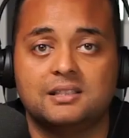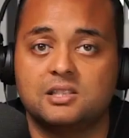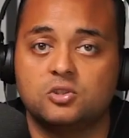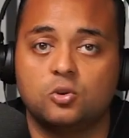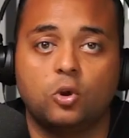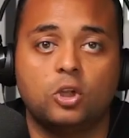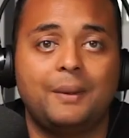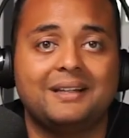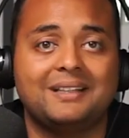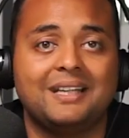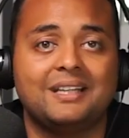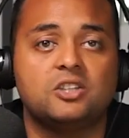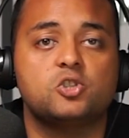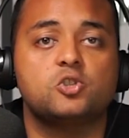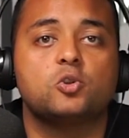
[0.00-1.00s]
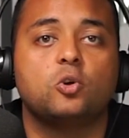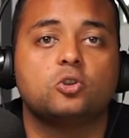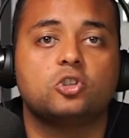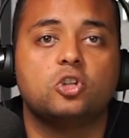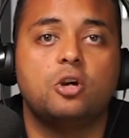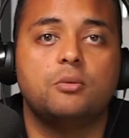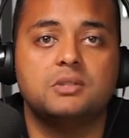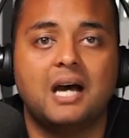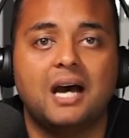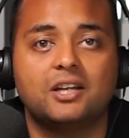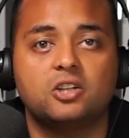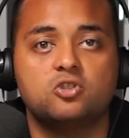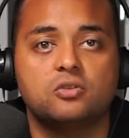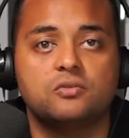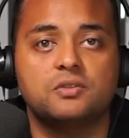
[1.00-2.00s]
is all about getting short-term
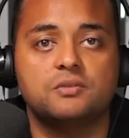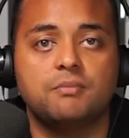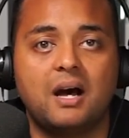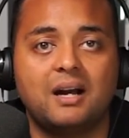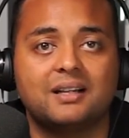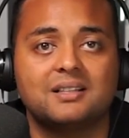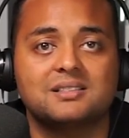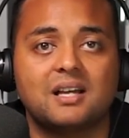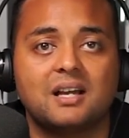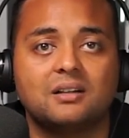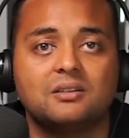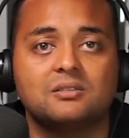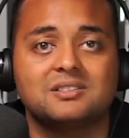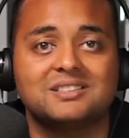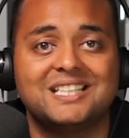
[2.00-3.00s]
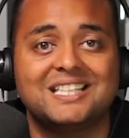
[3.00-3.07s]
data-driven market cycles to